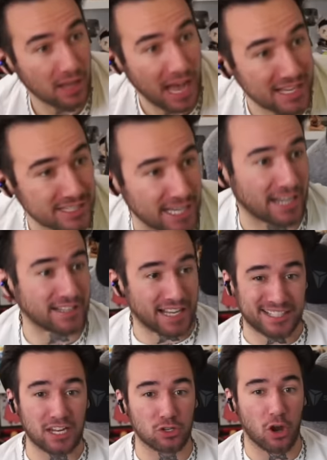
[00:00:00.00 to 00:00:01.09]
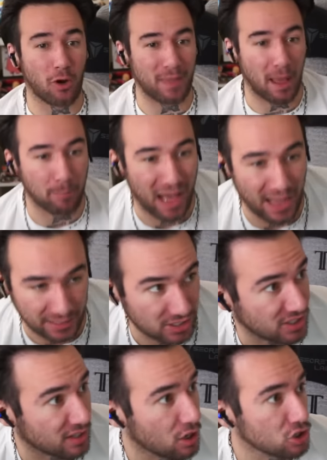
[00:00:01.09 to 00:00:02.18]
I said it. That's how you know I'm not biased
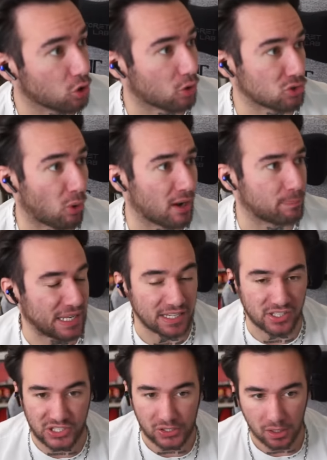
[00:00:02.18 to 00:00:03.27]
towards One Piece.